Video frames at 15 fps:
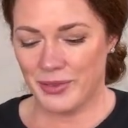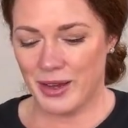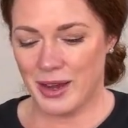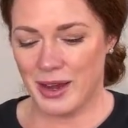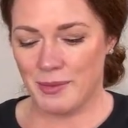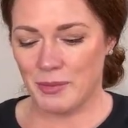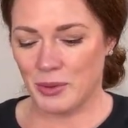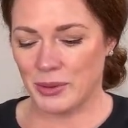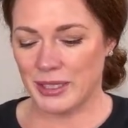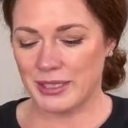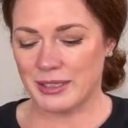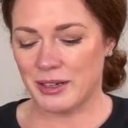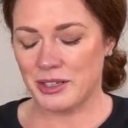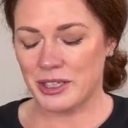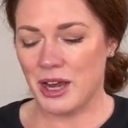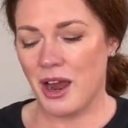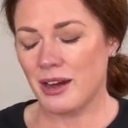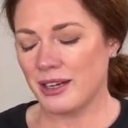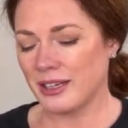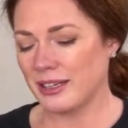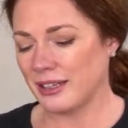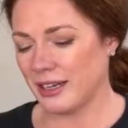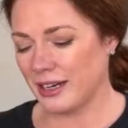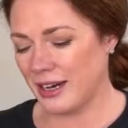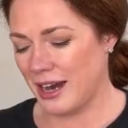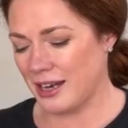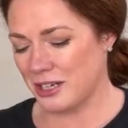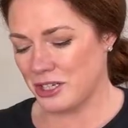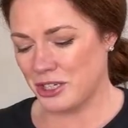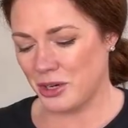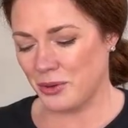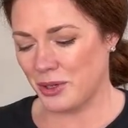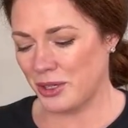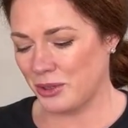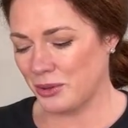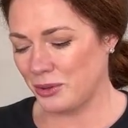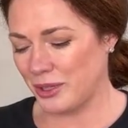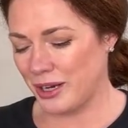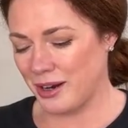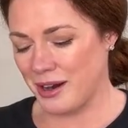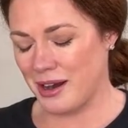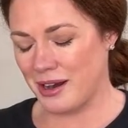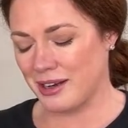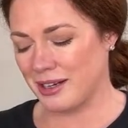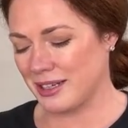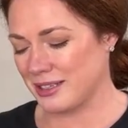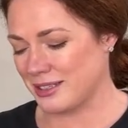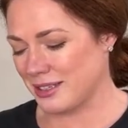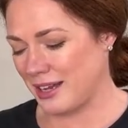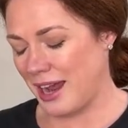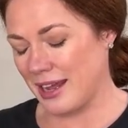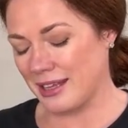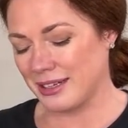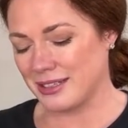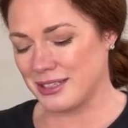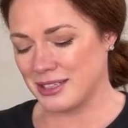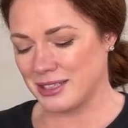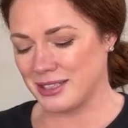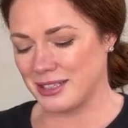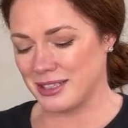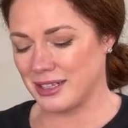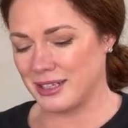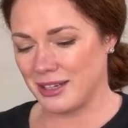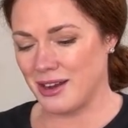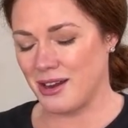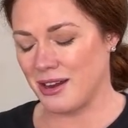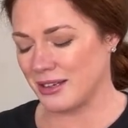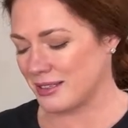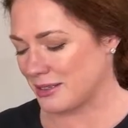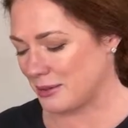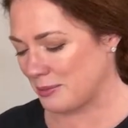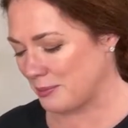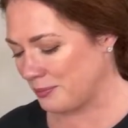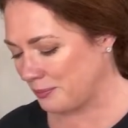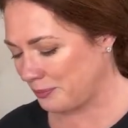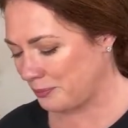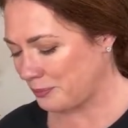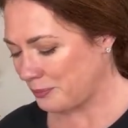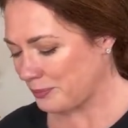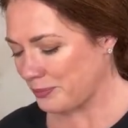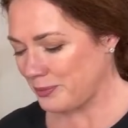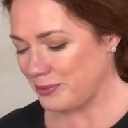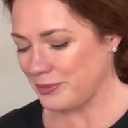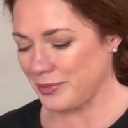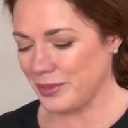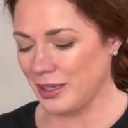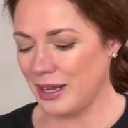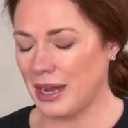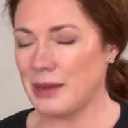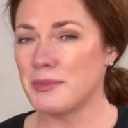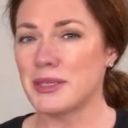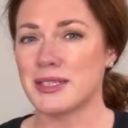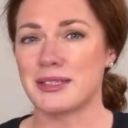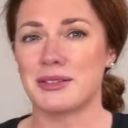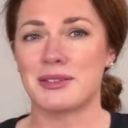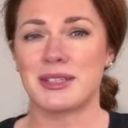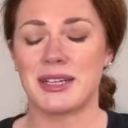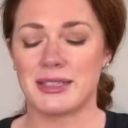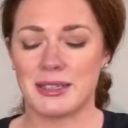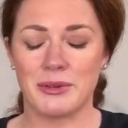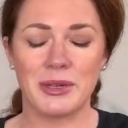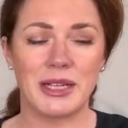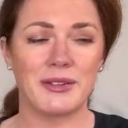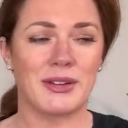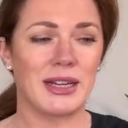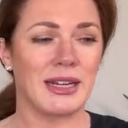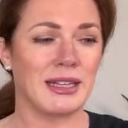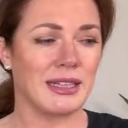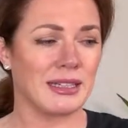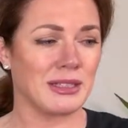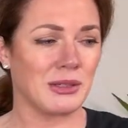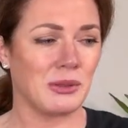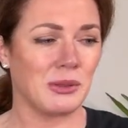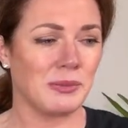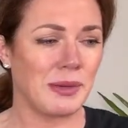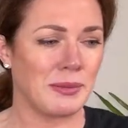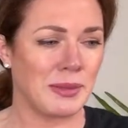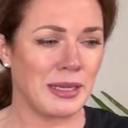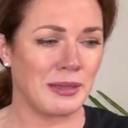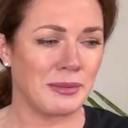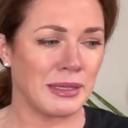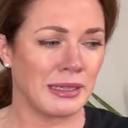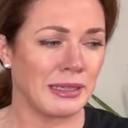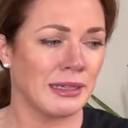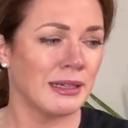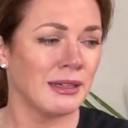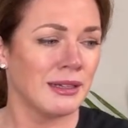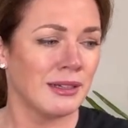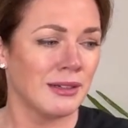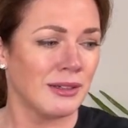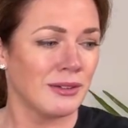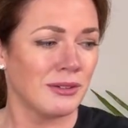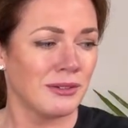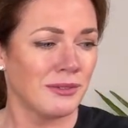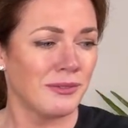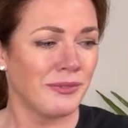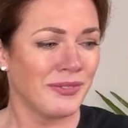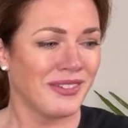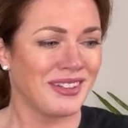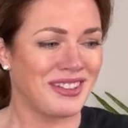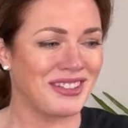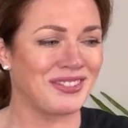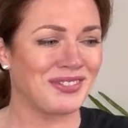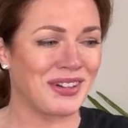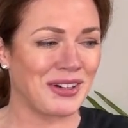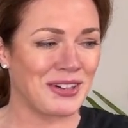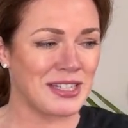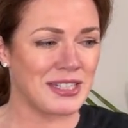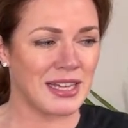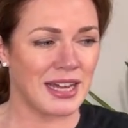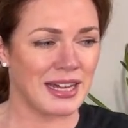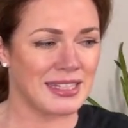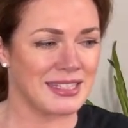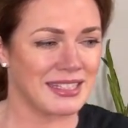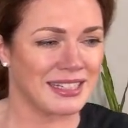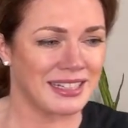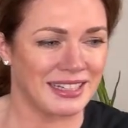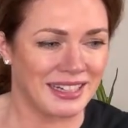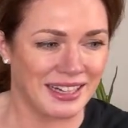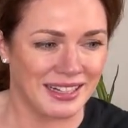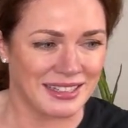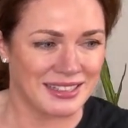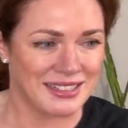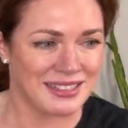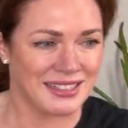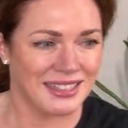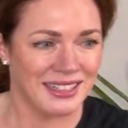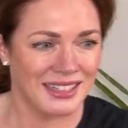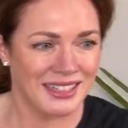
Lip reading: But when they start talking and like kind of showing you who they are, I think it's just awesome. I miss those days. I would give anything to hold my baby. She's very sassy, yes.